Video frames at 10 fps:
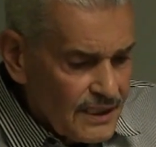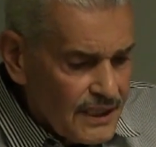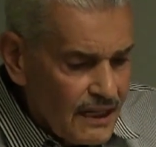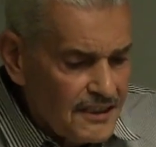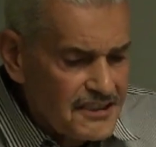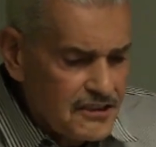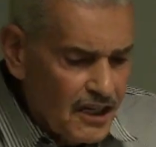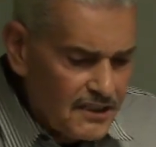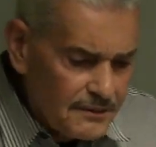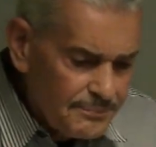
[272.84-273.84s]
Now let's
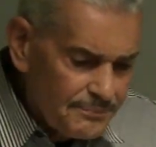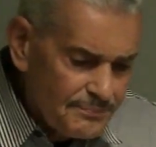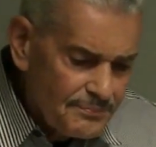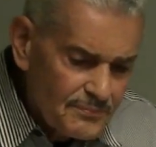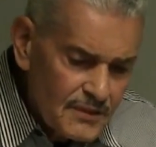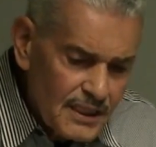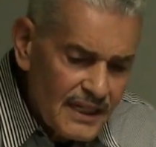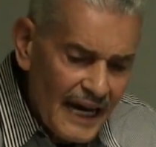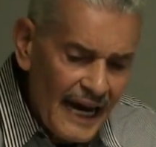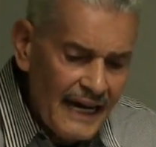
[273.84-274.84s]
look
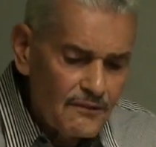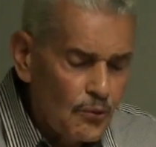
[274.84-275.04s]
at